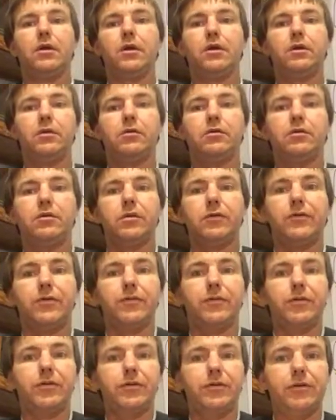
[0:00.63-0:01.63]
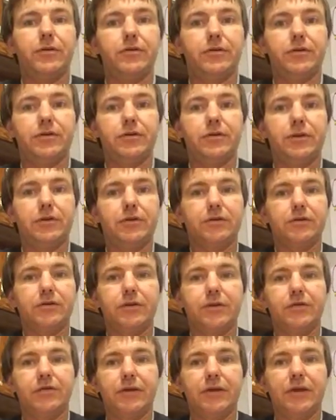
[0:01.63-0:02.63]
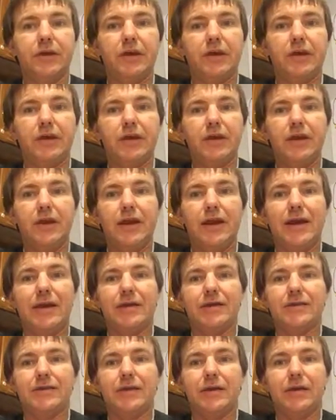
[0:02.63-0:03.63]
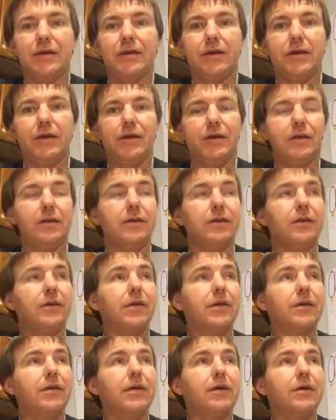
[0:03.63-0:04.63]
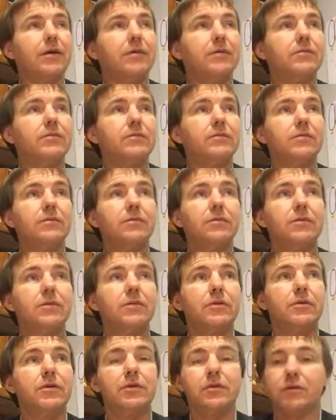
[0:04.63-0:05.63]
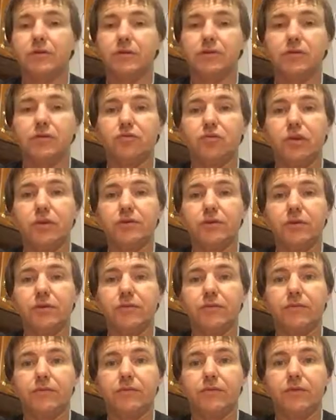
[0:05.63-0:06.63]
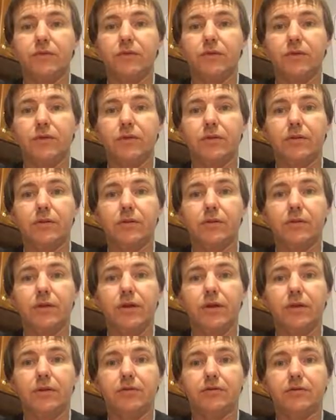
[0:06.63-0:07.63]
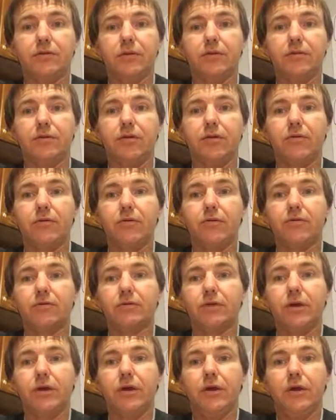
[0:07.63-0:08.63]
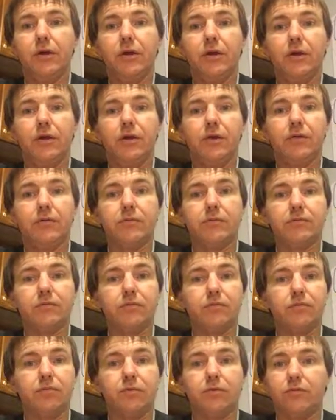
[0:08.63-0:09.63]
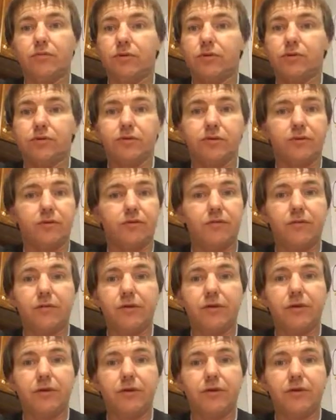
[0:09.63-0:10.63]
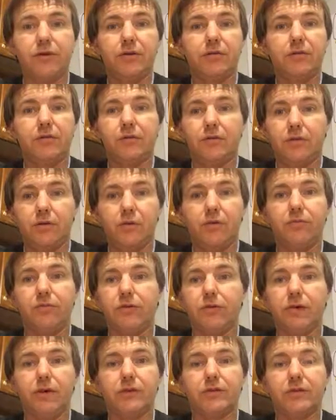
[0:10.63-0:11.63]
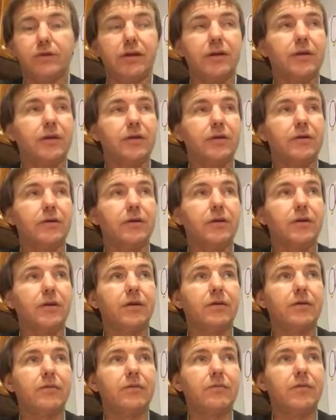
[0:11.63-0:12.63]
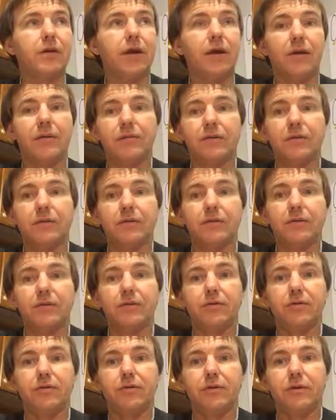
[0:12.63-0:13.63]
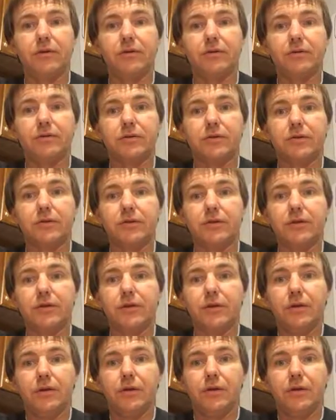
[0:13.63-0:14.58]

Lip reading: Hello, everybody. It's Thanksgiving night, and this is Wesley with Algwoutdoors. Outdoors. Just want to wish everybody again. Hope you guys had a happy and good Thanksgiving.